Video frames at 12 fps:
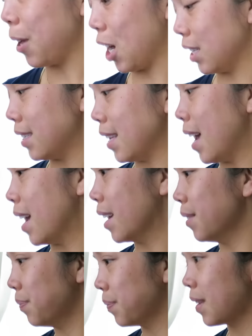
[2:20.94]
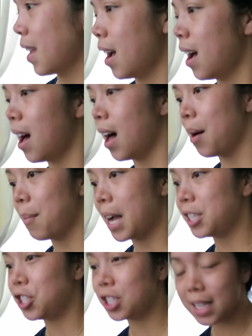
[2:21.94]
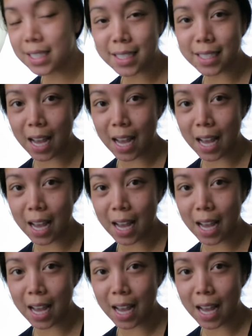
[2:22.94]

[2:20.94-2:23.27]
Beyonce. Um, I just